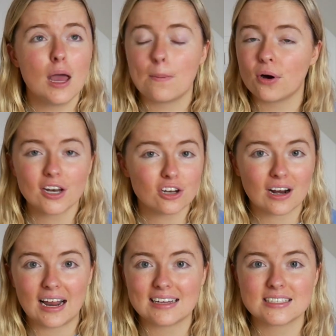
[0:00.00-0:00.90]
put in your
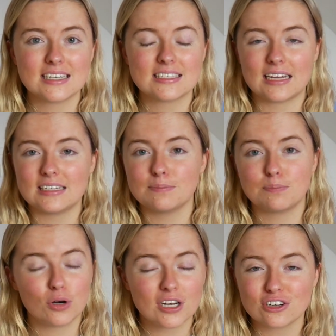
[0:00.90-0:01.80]
classes and
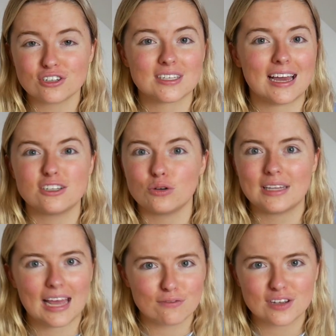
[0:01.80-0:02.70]
put in your schedule
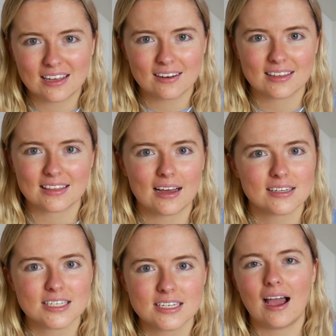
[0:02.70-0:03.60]
and everything like that.